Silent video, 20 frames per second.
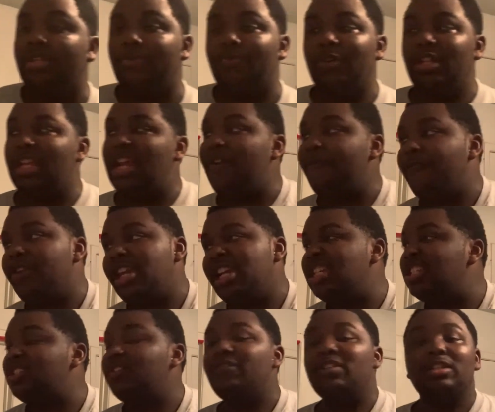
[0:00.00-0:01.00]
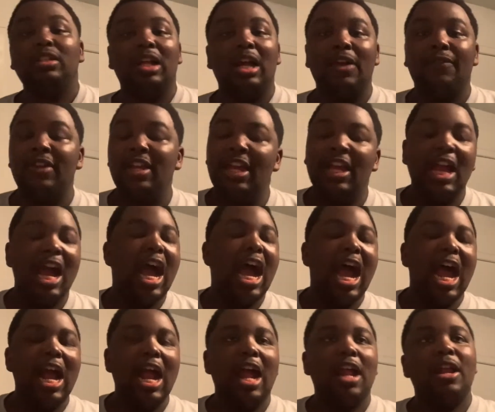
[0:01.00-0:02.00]
with every inch of his life.
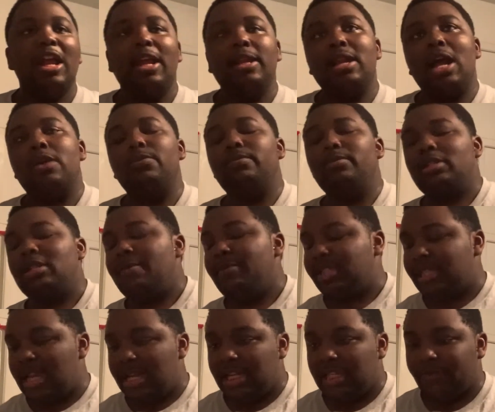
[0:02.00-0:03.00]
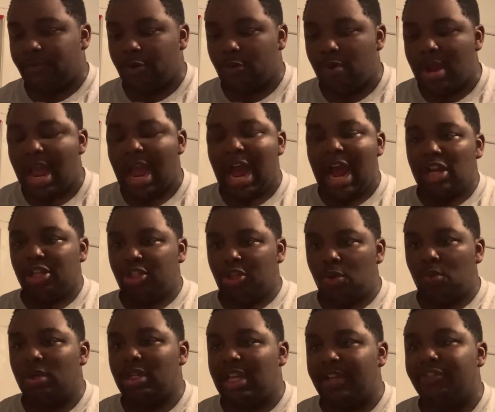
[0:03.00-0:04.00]
And now, let me say this real quick. I
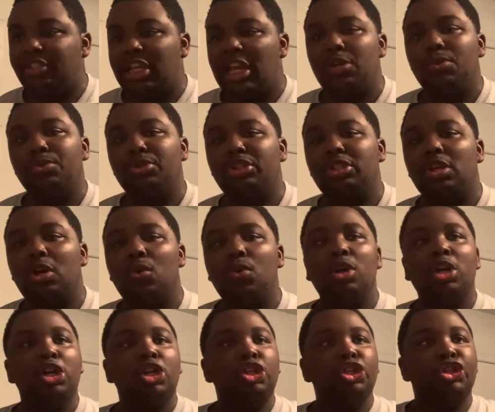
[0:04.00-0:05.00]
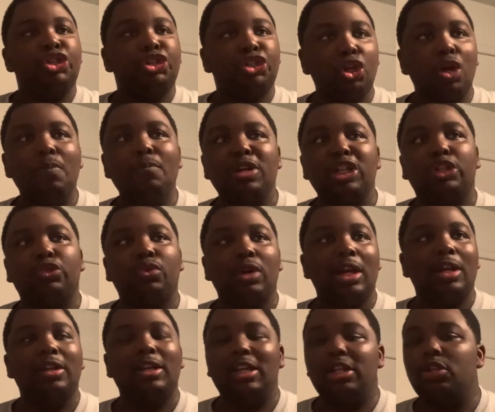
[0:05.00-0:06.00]
do give Jey Uso so much
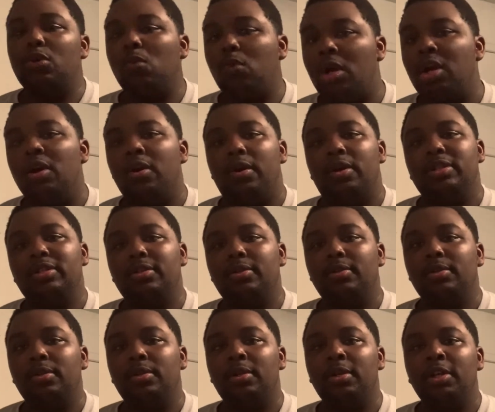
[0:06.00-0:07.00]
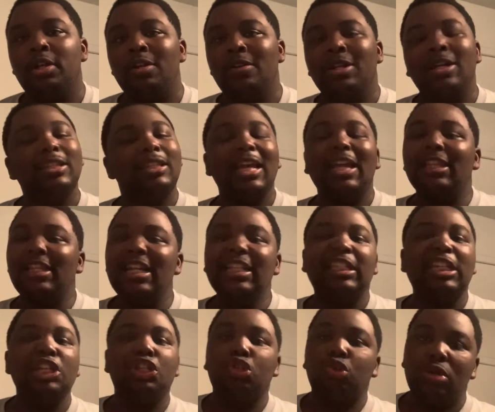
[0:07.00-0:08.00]
credit in the world. Because at least
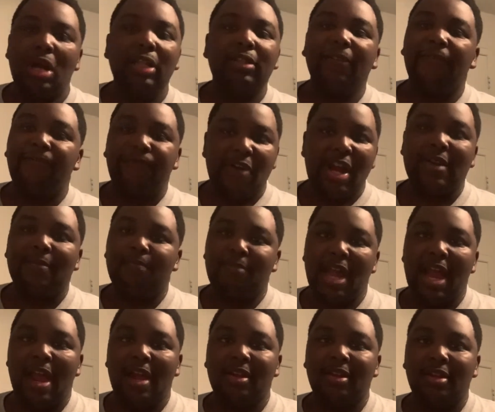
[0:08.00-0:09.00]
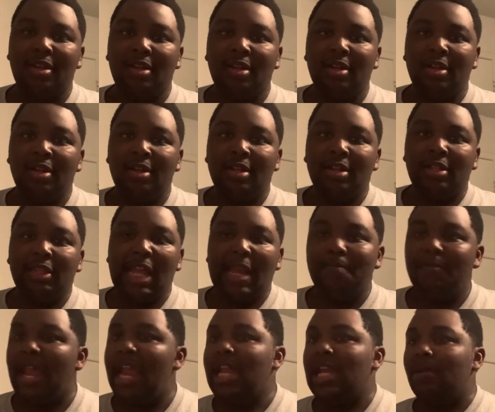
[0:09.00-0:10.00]
he tried to fight back. They
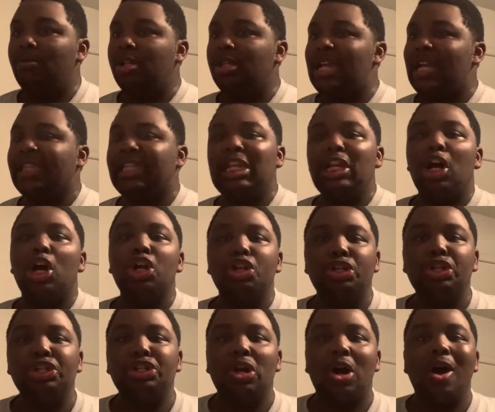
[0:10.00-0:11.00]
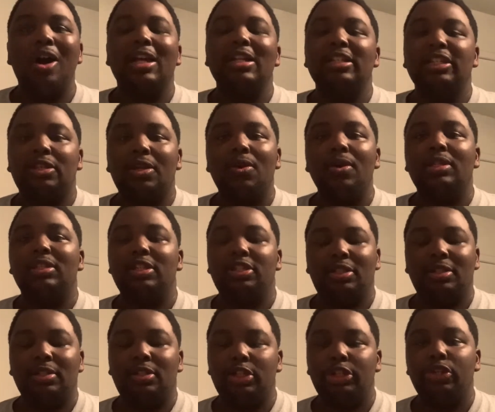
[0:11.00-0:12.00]
made him look like the underdog in this whole
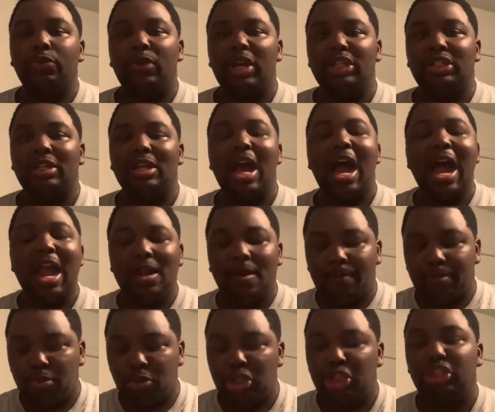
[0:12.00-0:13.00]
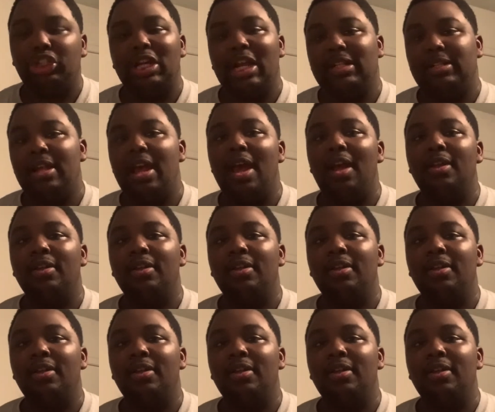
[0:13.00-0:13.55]
situation. I appreciate that.